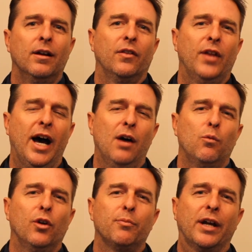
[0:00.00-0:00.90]
That,
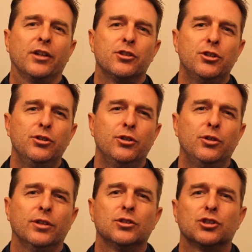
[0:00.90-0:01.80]
with my
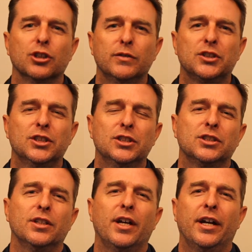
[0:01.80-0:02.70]
continued
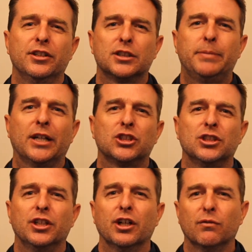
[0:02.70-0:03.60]
services and
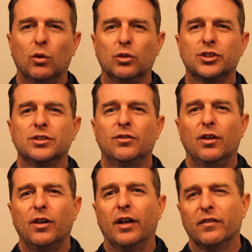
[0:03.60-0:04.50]
inspection intervals
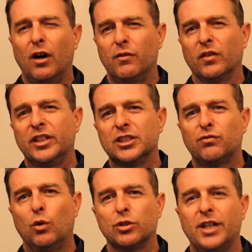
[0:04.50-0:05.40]
of at least
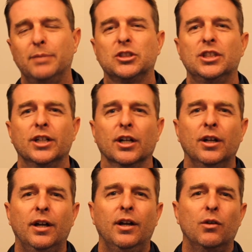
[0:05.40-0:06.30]
4 times a year,
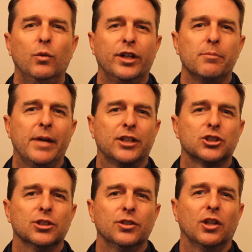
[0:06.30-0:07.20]
we can make
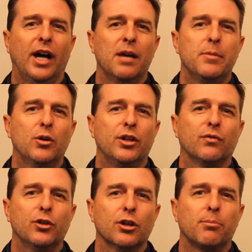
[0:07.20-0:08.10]
sure the liability
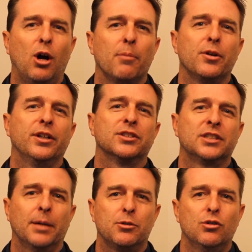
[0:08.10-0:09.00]
for your property is
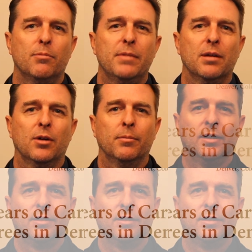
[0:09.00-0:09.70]
kept to a minimum.